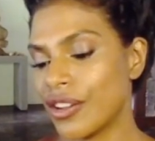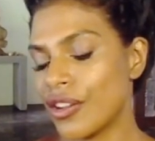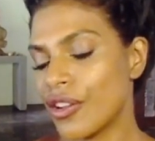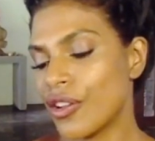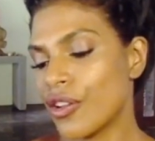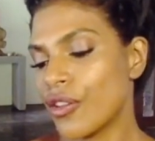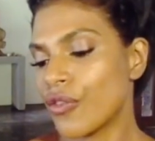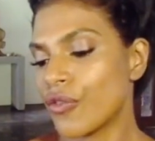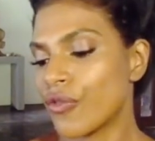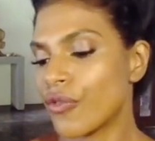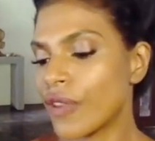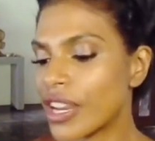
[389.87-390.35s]

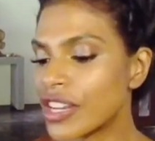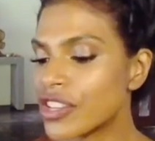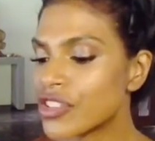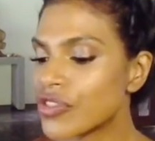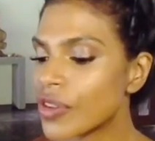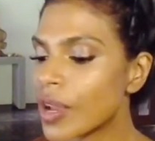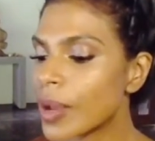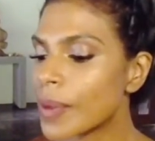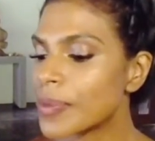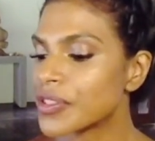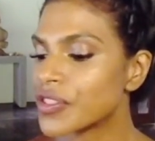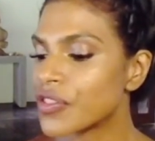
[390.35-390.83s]

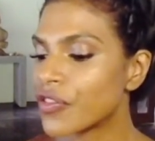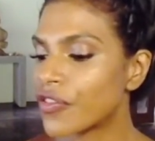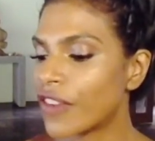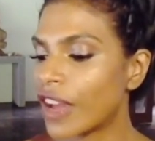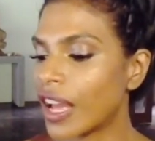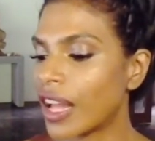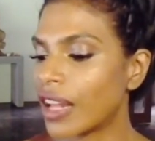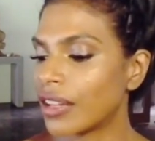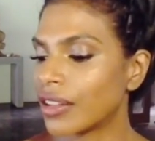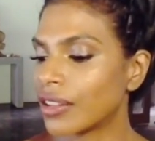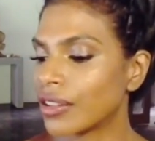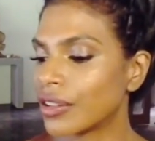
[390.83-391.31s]
Raindrops
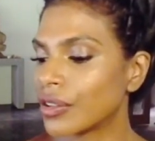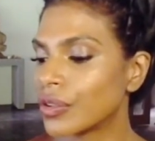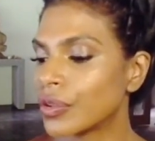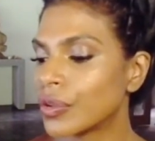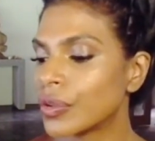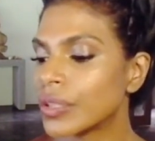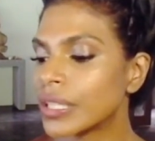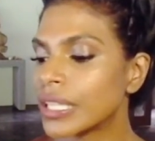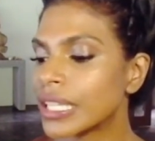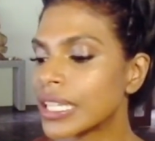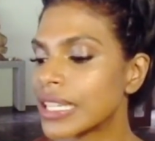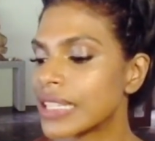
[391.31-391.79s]
fell,
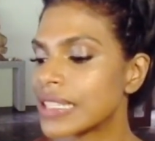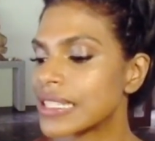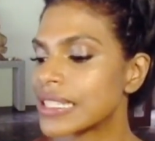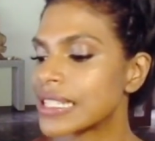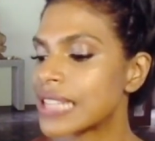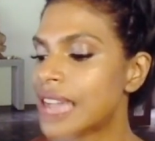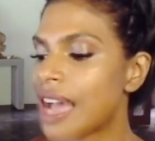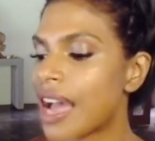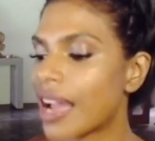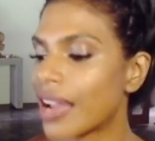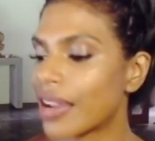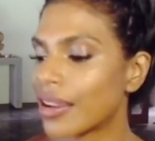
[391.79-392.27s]
cooling his
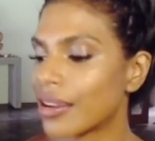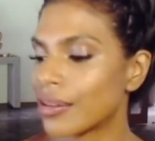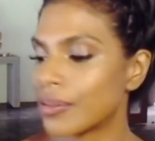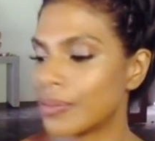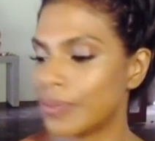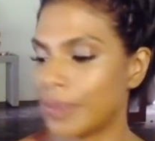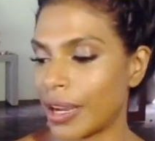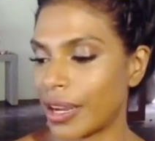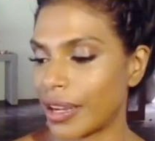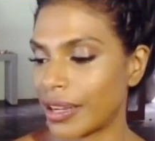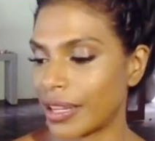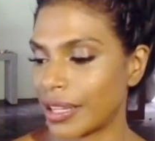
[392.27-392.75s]
tired
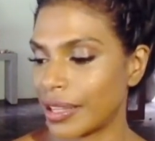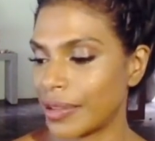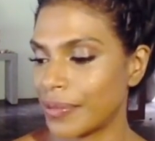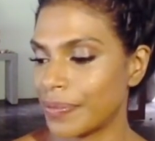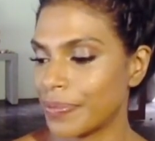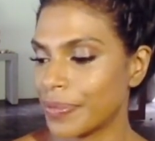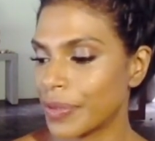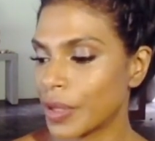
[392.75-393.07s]
body.